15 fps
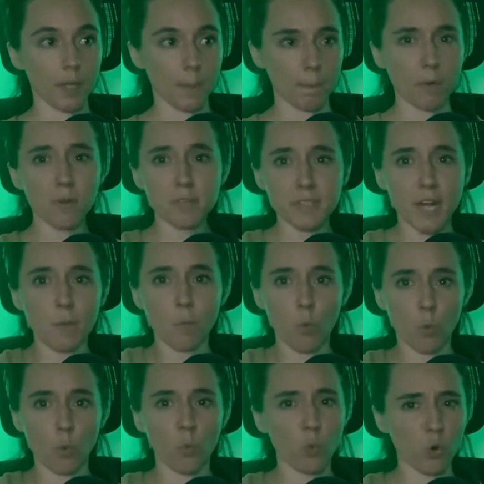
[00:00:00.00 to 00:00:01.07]
person. I'm
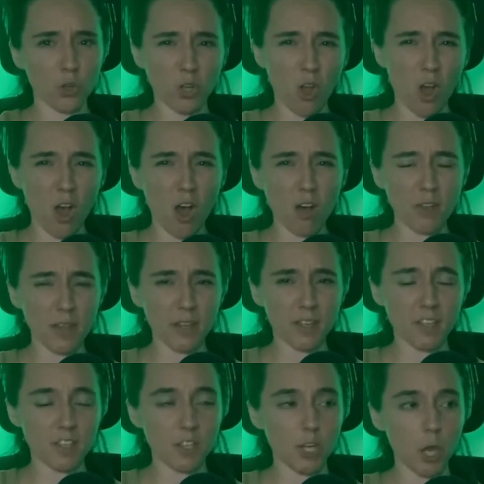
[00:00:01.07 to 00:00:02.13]
a
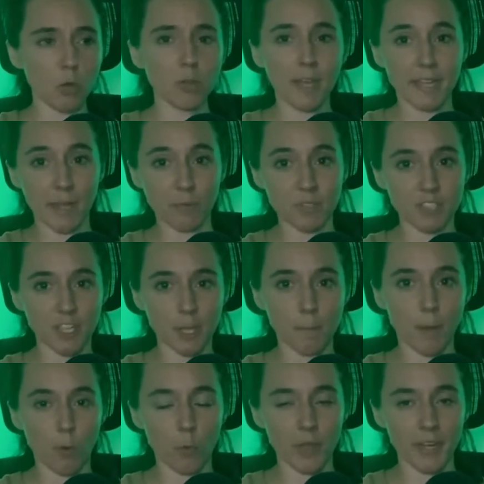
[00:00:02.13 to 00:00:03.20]
workaholic, you know, like I was saying
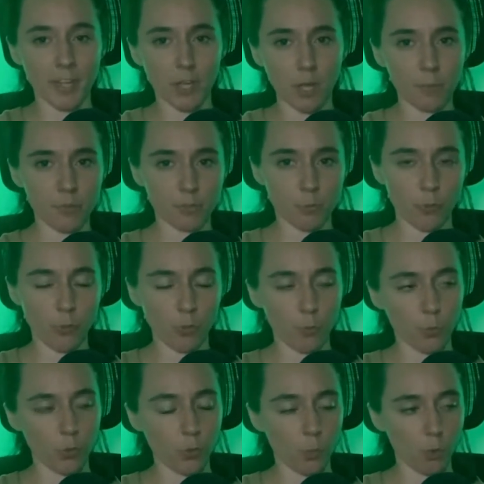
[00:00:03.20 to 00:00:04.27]
about Whitney Cummings with
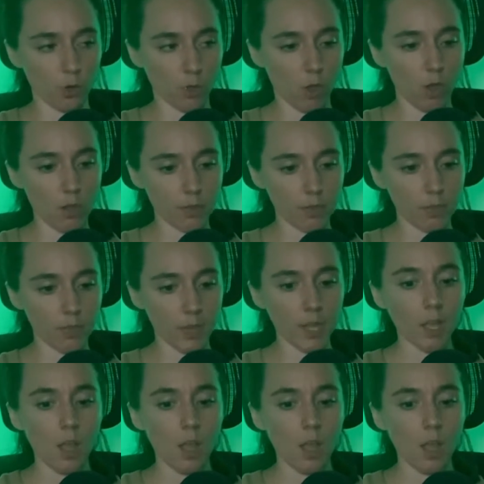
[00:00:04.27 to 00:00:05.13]
the workaholic thing.